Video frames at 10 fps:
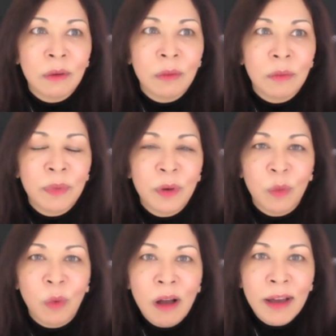but
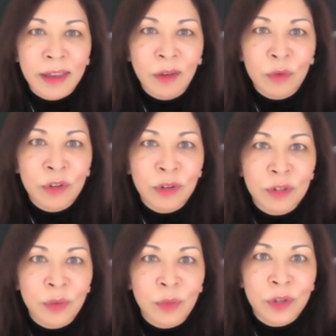why? You're good at
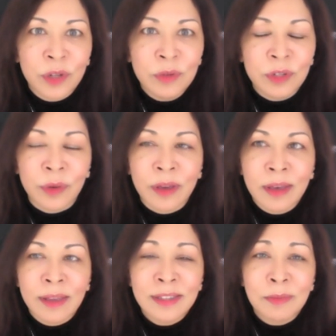doing what you do.
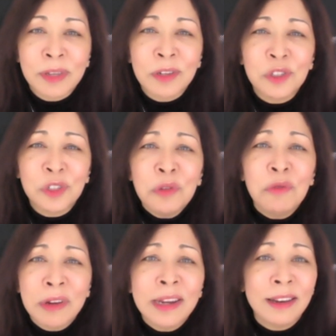They said, because you
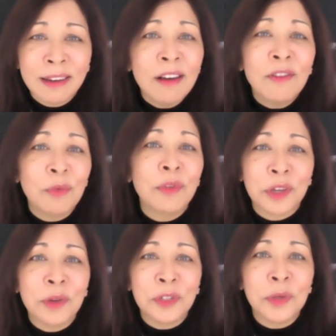really love what
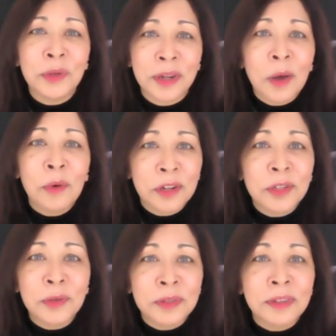you do, and I want to
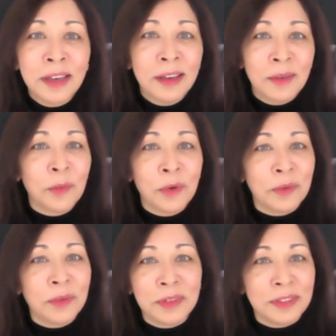do
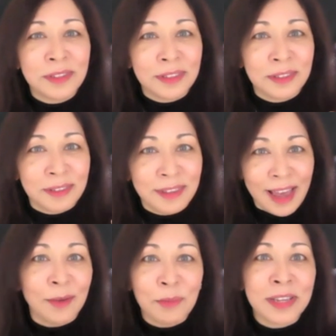
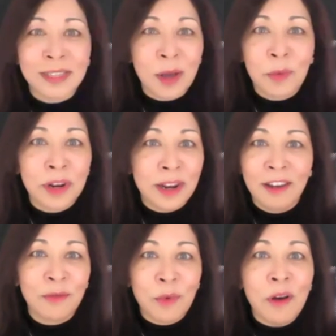that because I want to
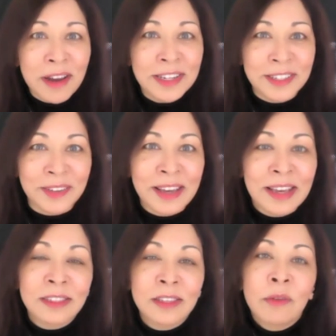love what I do.
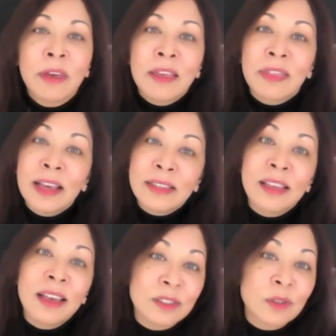So
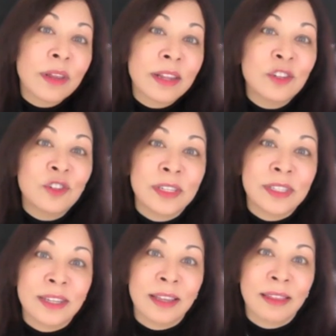that's quite
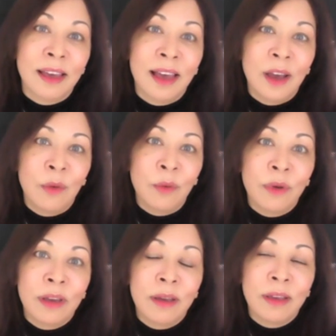interesting, that how
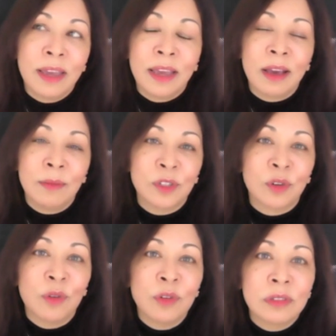it comes
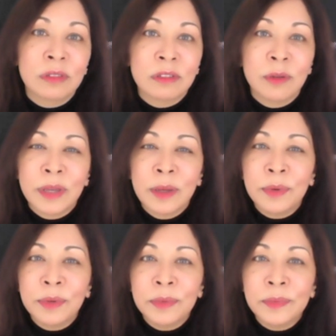across to people,